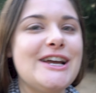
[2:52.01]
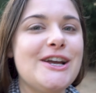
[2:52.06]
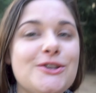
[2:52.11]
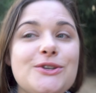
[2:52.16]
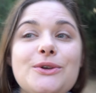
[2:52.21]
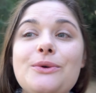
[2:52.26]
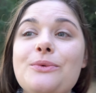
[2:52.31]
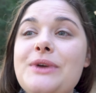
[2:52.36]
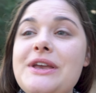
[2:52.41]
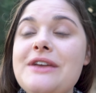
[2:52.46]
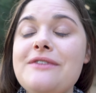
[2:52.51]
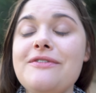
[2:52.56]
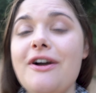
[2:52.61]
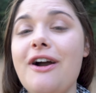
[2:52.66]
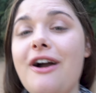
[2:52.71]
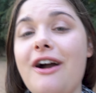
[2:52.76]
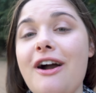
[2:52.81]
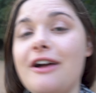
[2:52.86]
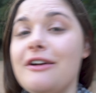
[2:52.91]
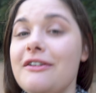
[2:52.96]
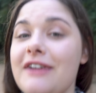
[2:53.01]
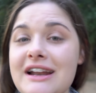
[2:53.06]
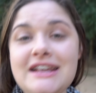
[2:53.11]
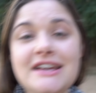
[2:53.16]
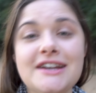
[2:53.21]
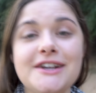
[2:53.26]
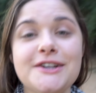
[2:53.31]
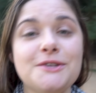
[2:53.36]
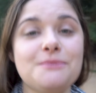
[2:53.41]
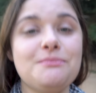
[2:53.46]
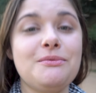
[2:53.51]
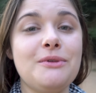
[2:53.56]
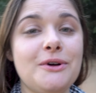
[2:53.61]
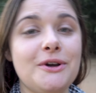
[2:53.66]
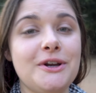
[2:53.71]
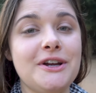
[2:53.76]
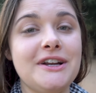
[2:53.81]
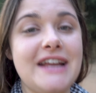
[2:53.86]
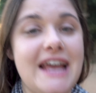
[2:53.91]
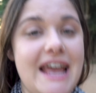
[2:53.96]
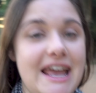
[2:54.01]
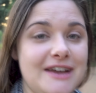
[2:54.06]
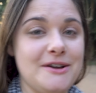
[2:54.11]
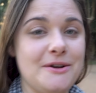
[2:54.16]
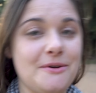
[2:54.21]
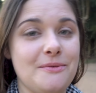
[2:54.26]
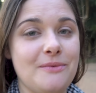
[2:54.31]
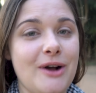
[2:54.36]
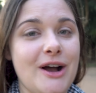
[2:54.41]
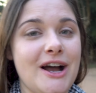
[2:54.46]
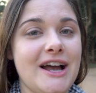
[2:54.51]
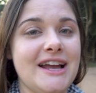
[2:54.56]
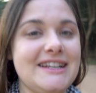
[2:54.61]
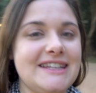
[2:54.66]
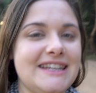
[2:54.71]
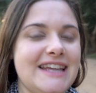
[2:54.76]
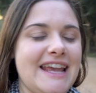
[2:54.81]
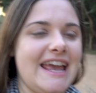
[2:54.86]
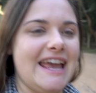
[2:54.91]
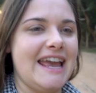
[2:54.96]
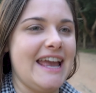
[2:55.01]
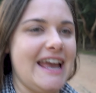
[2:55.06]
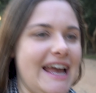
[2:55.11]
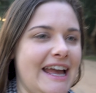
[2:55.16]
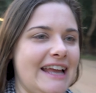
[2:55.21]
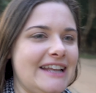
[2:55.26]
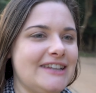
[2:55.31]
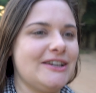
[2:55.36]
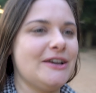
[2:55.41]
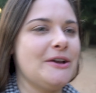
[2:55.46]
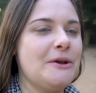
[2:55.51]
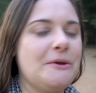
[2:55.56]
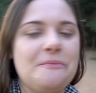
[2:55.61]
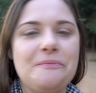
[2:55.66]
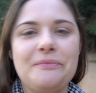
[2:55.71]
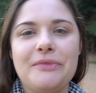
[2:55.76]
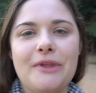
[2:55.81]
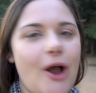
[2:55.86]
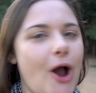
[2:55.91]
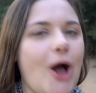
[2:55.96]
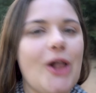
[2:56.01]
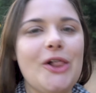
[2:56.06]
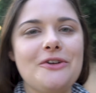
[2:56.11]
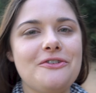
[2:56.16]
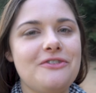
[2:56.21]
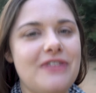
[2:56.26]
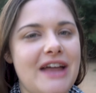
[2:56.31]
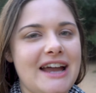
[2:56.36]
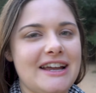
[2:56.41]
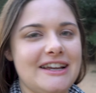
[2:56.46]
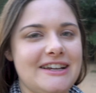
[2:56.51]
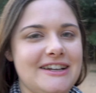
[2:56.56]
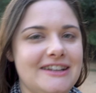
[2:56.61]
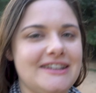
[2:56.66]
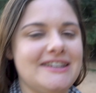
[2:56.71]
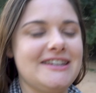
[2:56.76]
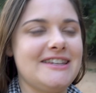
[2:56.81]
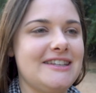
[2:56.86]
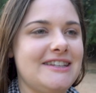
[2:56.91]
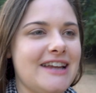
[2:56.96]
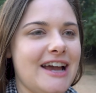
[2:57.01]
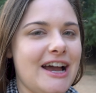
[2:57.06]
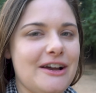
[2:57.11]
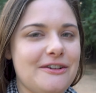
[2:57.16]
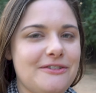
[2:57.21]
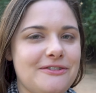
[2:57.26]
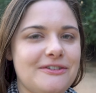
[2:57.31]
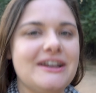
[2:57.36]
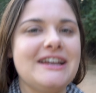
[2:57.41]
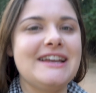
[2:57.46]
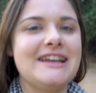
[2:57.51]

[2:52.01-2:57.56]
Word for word: So we've already explored Angkor Wat and all of that good stuff